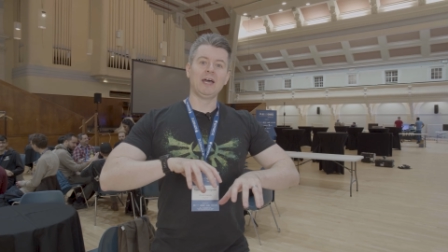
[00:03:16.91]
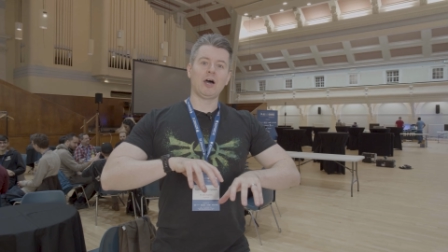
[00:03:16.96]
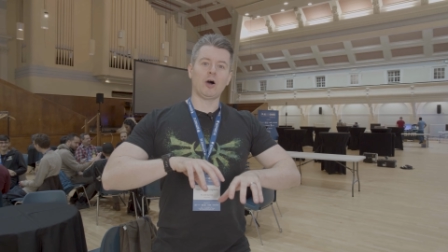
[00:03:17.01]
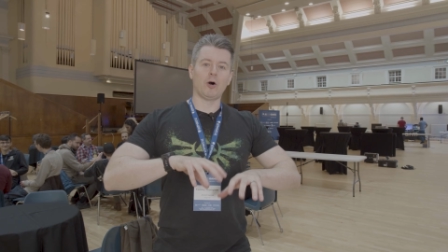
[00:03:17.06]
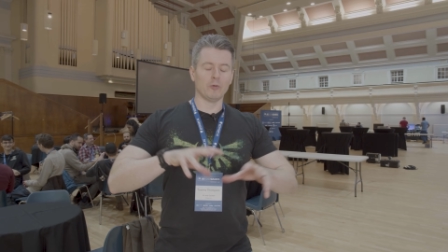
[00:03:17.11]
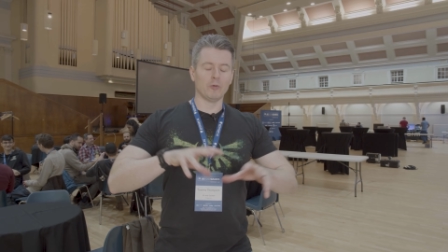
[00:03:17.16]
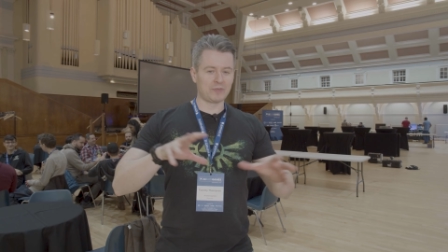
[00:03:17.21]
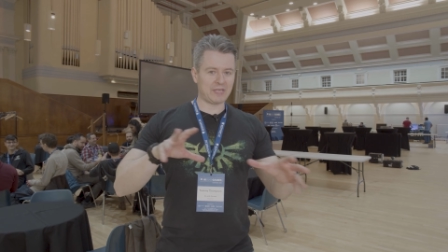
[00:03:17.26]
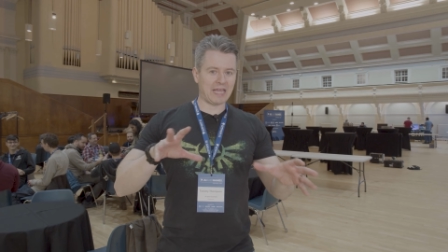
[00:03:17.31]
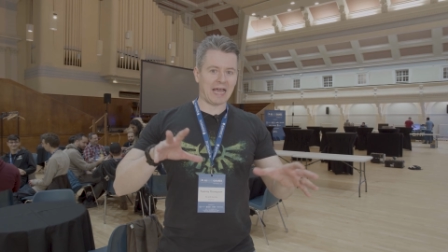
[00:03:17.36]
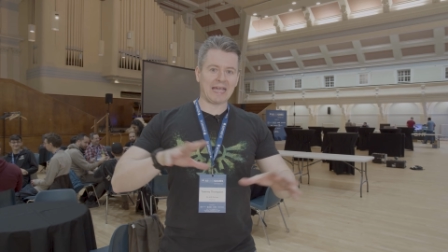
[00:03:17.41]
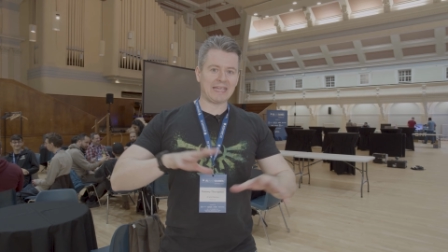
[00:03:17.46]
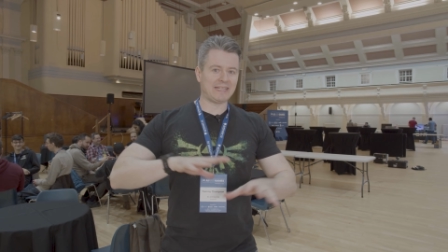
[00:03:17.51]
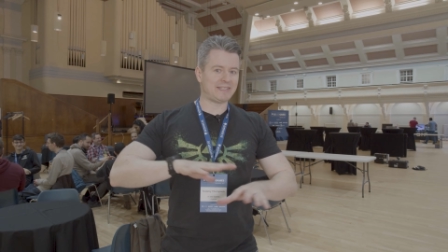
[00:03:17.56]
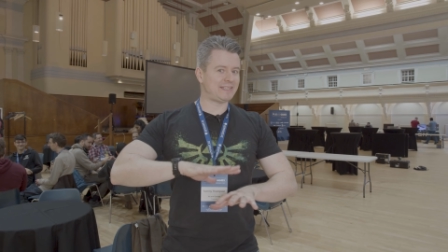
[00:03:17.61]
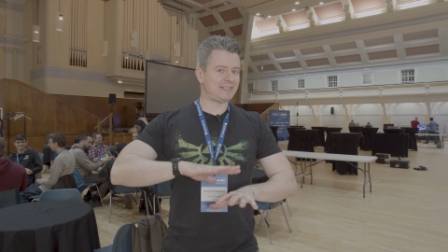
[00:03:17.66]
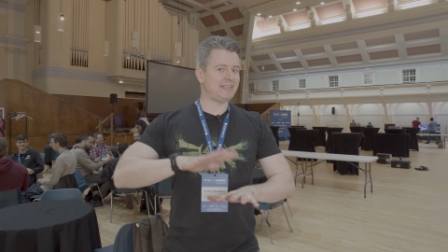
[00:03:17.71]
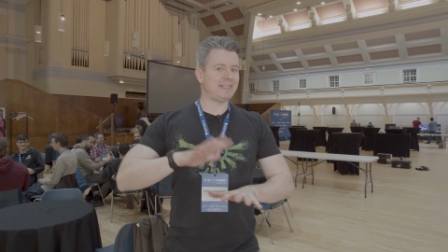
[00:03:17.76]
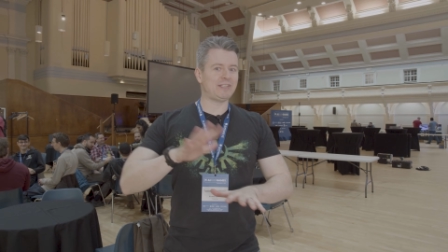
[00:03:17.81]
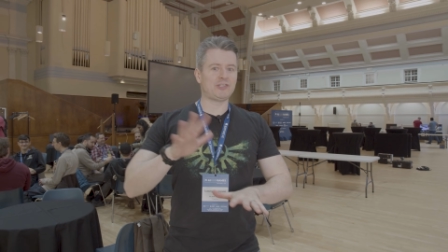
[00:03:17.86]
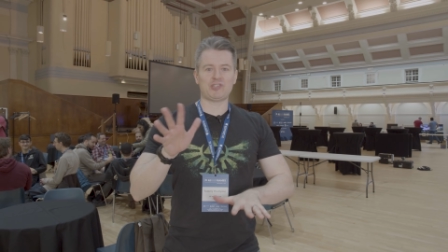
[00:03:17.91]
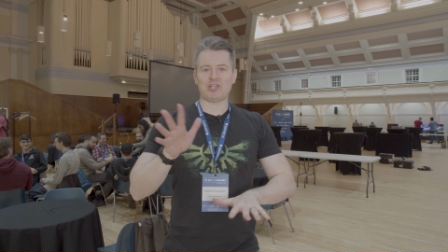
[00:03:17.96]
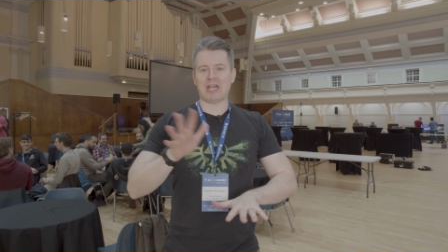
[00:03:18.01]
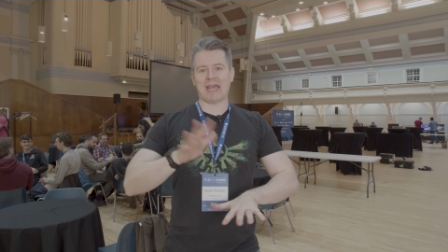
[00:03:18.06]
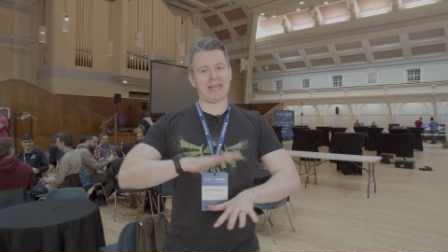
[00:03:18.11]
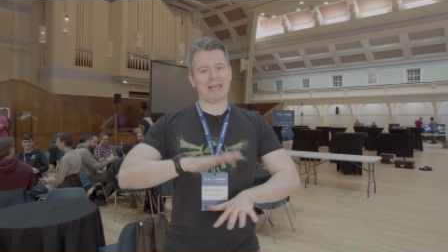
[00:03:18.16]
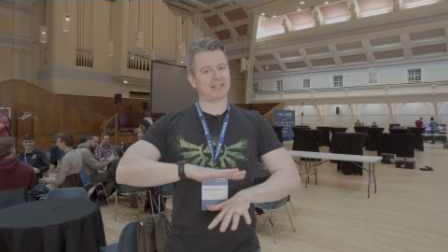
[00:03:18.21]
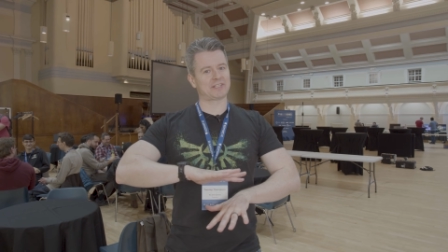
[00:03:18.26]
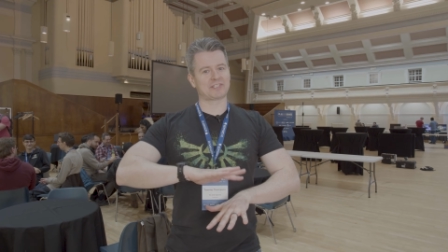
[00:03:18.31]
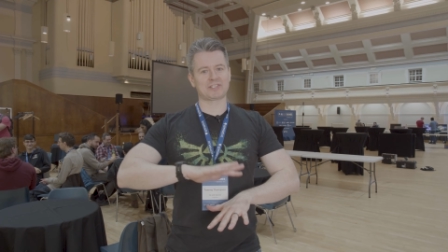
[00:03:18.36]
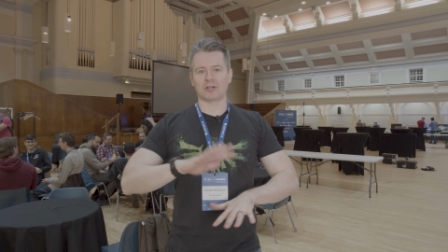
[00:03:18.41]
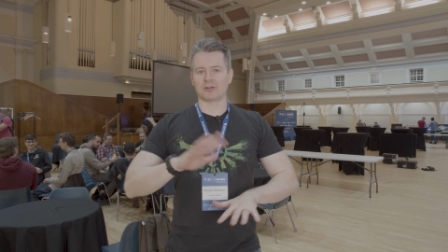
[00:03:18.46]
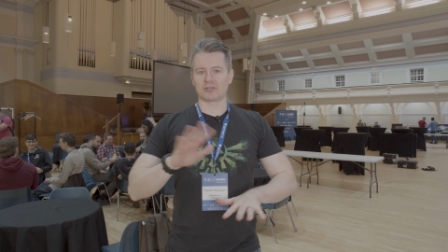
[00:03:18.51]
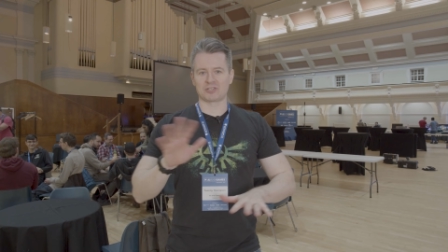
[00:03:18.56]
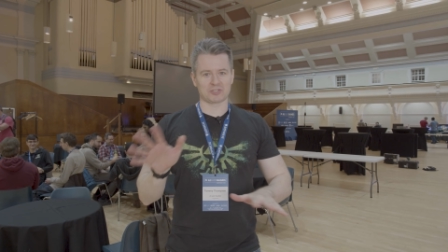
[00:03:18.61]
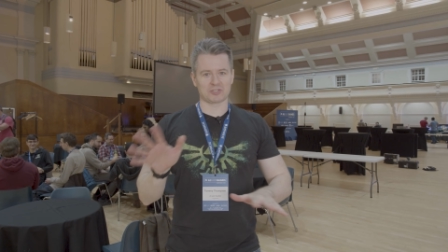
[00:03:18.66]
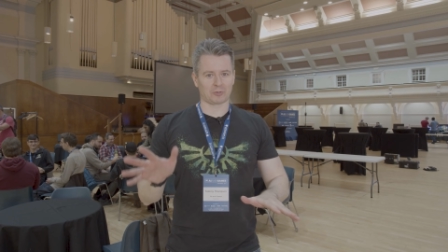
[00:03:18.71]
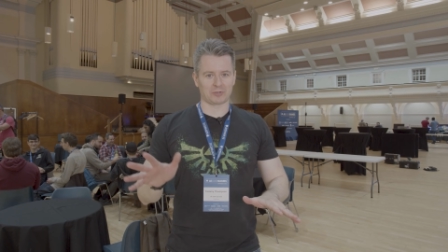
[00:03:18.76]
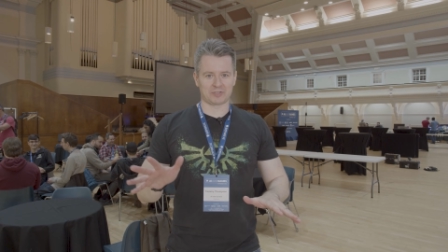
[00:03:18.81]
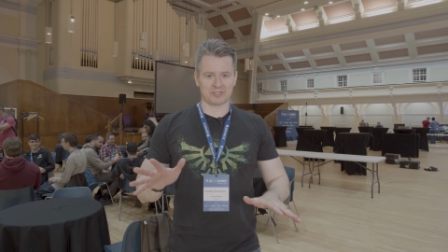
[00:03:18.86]
all the IT checks are
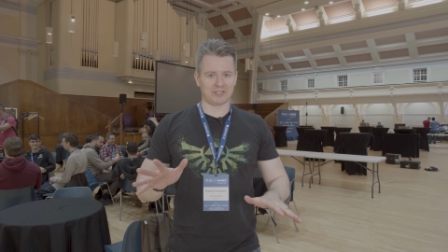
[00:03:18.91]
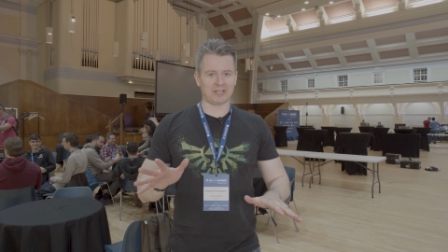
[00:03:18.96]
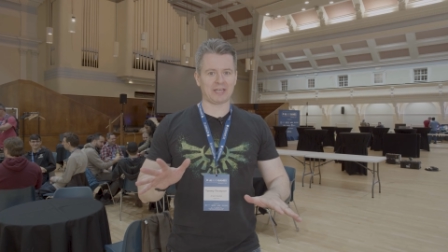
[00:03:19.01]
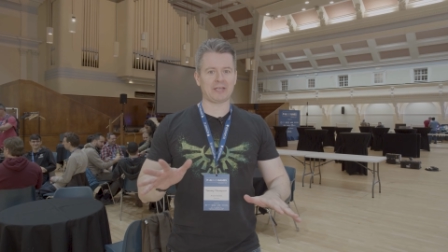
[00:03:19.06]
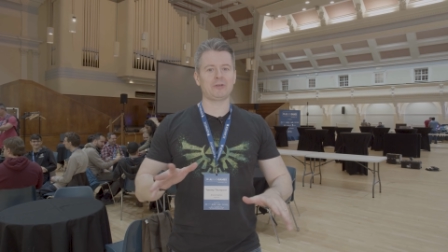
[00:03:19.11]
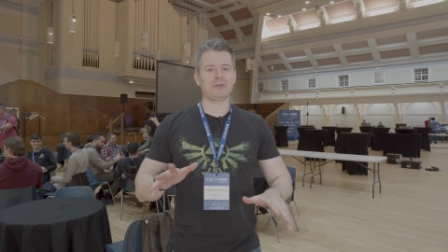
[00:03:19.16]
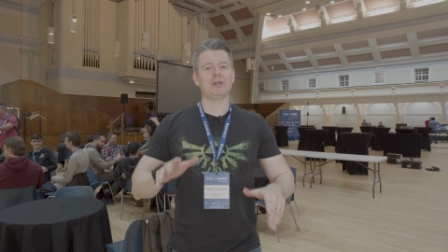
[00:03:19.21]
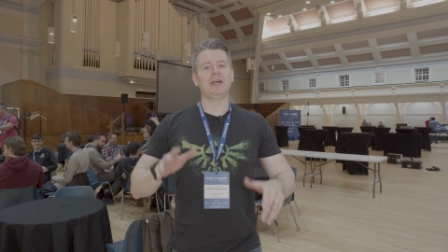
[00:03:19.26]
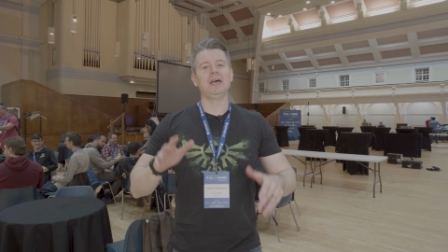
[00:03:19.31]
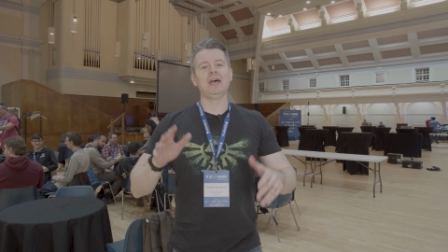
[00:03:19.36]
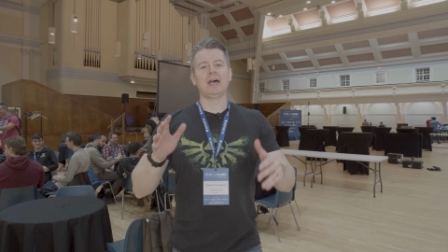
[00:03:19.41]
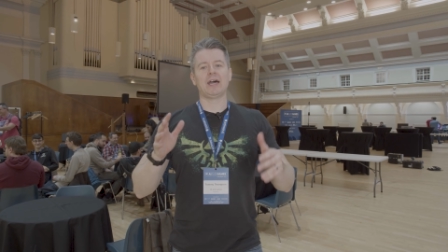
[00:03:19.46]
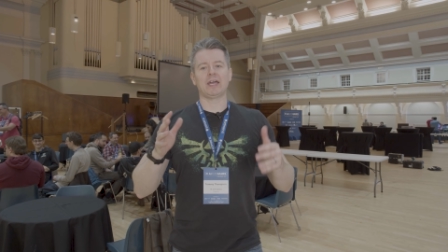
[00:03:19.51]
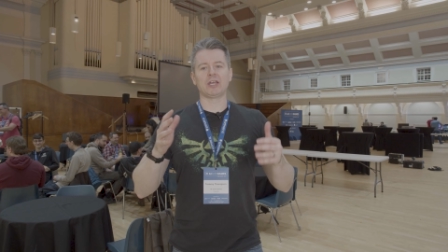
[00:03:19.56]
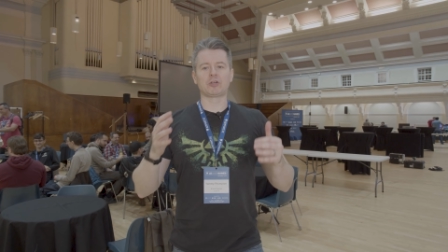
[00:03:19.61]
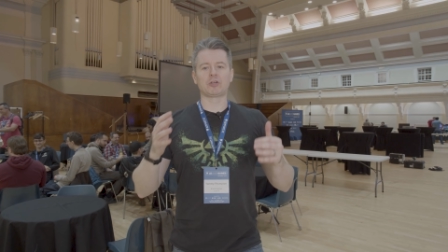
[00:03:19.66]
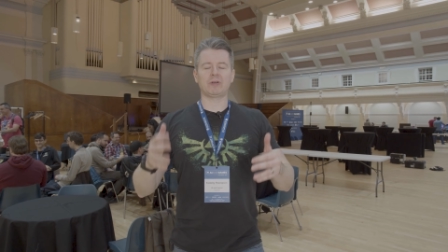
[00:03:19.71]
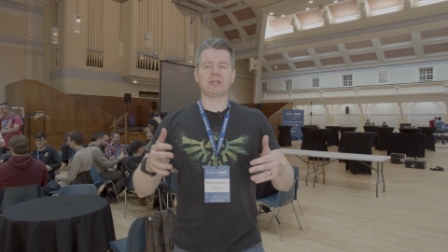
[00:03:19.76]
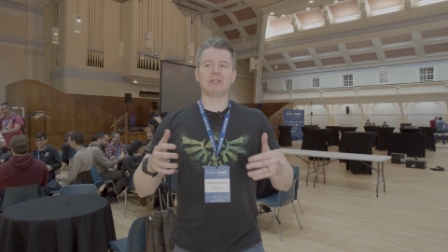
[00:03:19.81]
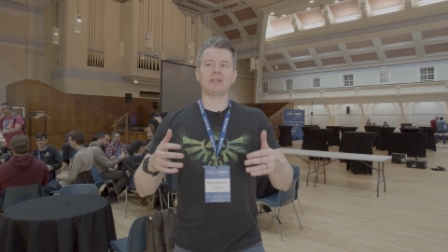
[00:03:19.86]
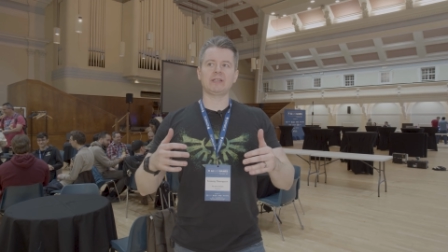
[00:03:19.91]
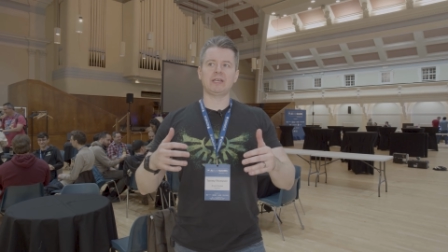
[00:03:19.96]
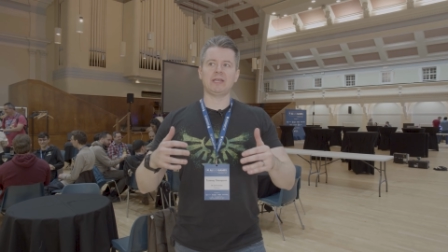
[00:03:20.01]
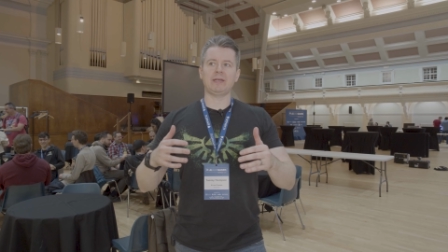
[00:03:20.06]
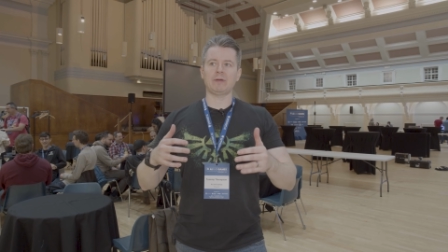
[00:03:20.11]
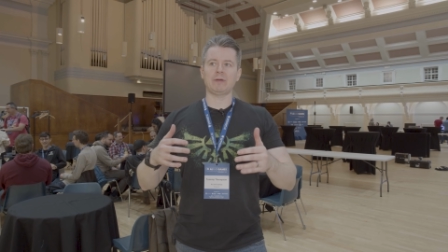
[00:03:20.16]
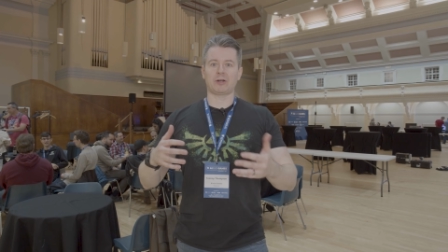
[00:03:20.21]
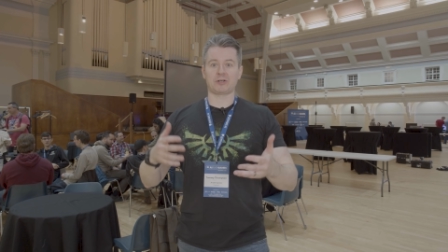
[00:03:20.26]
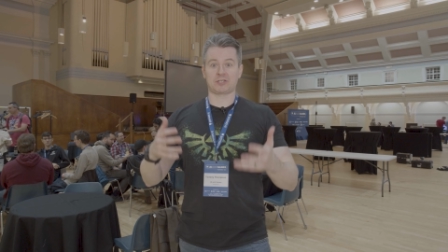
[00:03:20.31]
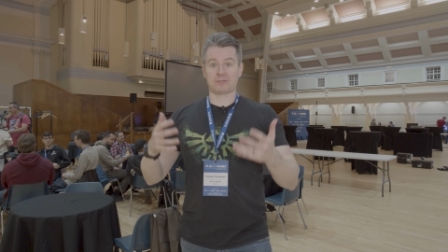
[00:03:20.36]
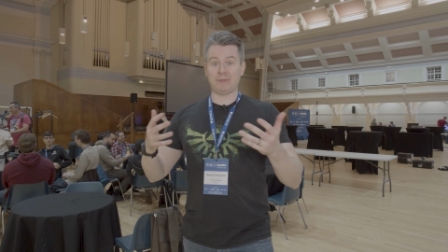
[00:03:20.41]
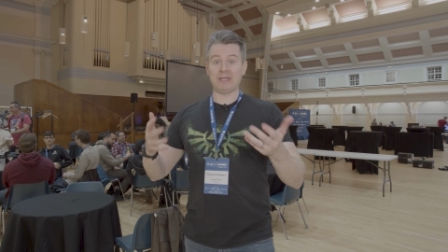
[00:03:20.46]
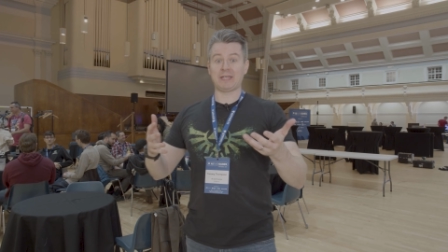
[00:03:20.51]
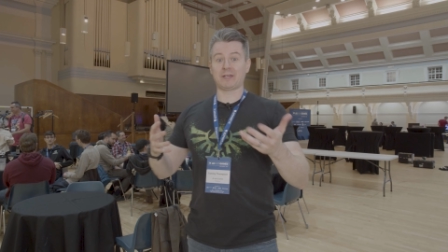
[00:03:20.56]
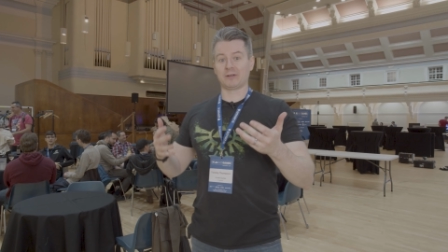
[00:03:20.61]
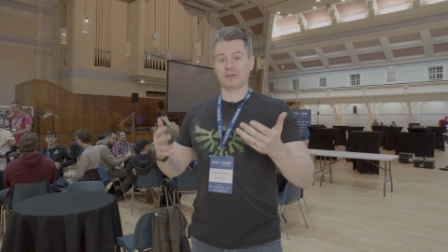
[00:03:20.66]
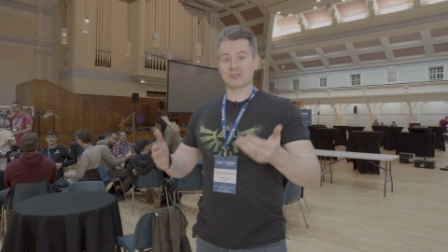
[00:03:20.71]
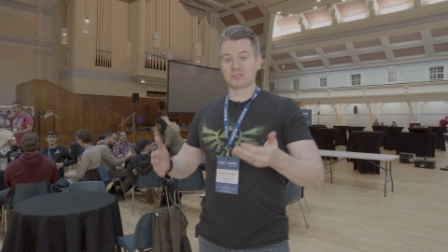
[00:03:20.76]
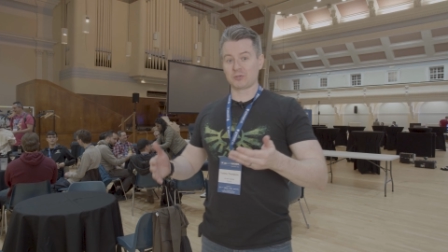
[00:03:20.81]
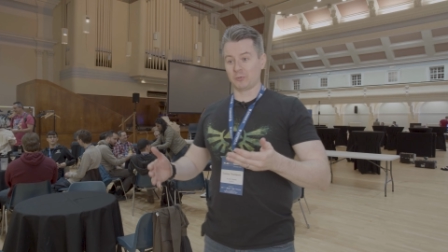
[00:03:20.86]
sorted out, and critically, our
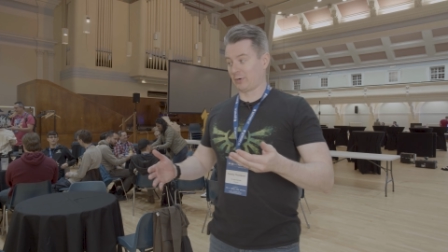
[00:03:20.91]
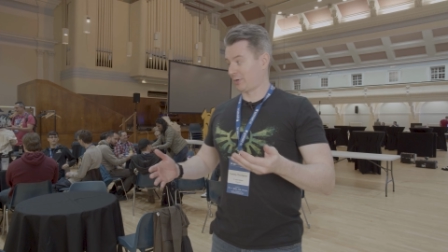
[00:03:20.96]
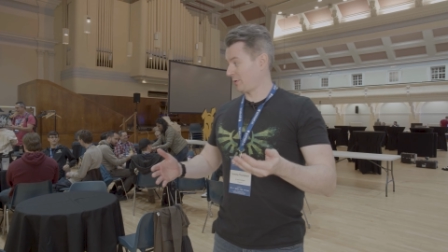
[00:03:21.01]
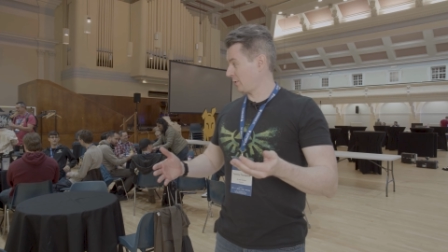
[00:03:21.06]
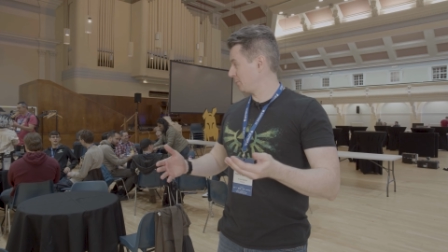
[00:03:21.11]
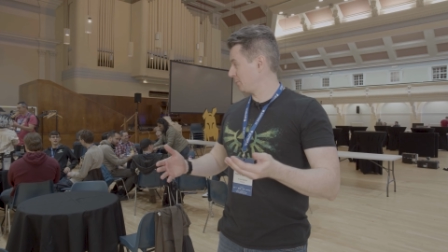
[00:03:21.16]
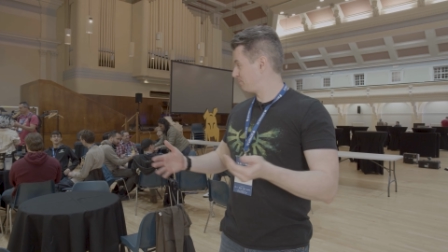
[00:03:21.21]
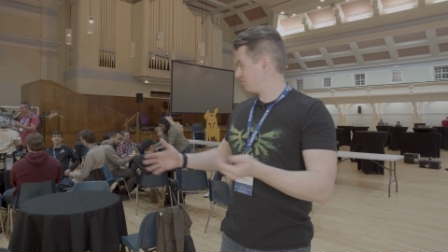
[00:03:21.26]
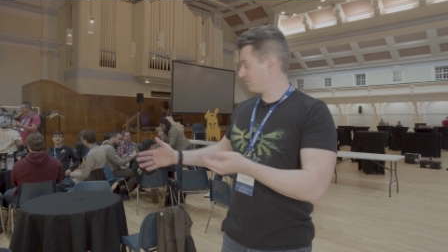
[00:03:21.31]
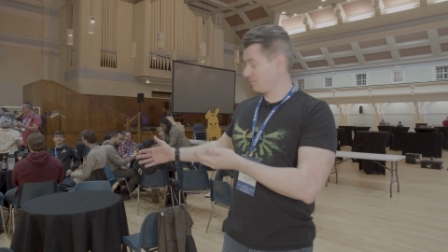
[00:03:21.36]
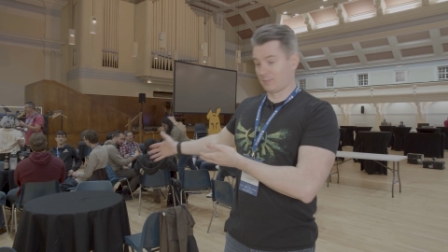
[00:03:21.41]
speakers, who are up